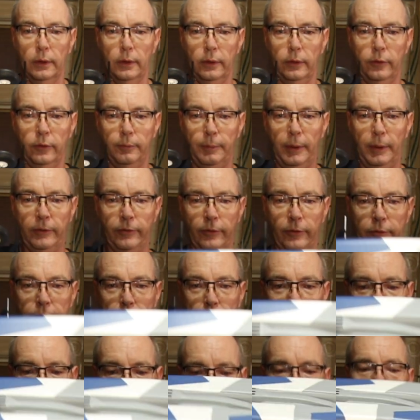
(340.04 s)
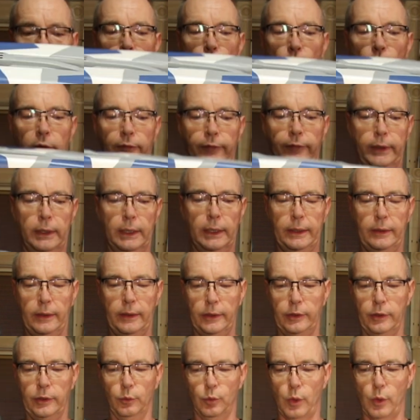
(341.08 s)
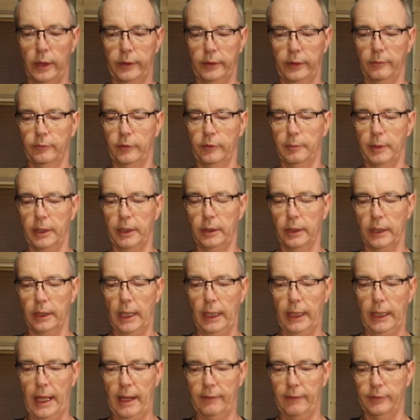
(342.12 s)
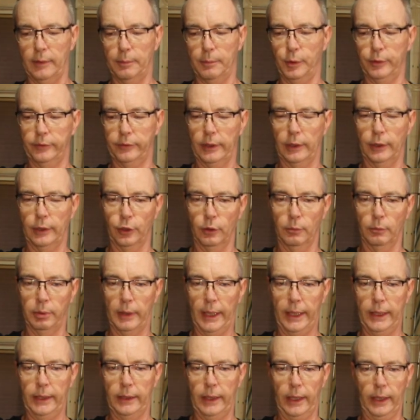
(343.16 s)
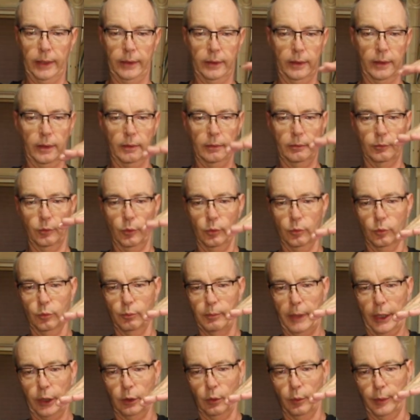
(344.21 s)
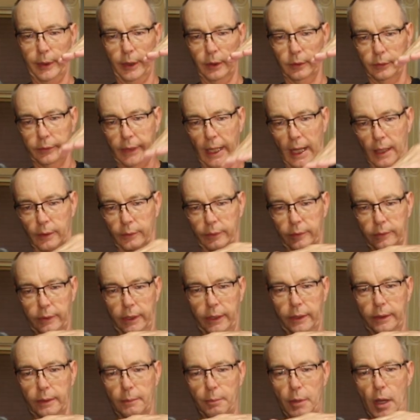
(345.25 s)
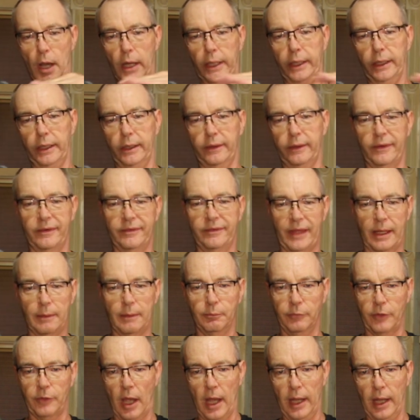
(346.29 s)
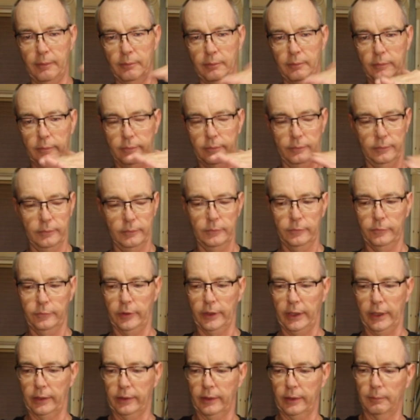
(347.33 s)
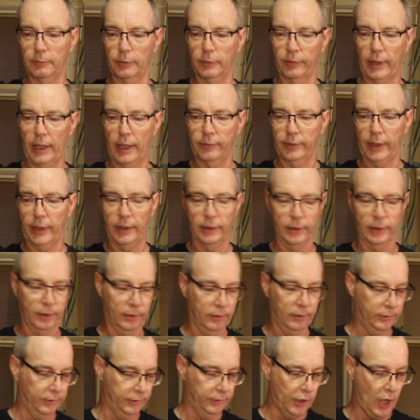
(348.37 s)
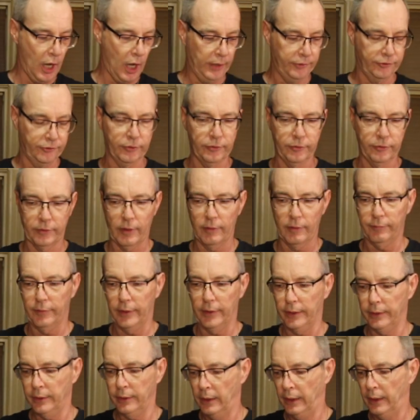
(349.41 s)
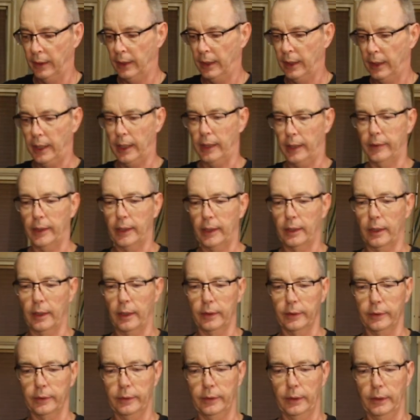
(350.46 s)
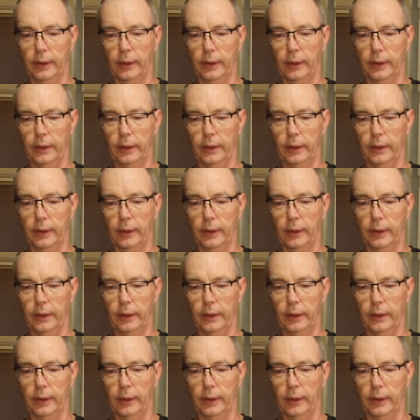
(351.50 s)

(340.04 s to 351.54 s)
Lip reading: These pieces are a little bit more fiddly than you want them to be. You kind of have to put the little plate and the metal wheel down in the pocket at the same time to get them around that little notch and stuff there. And then our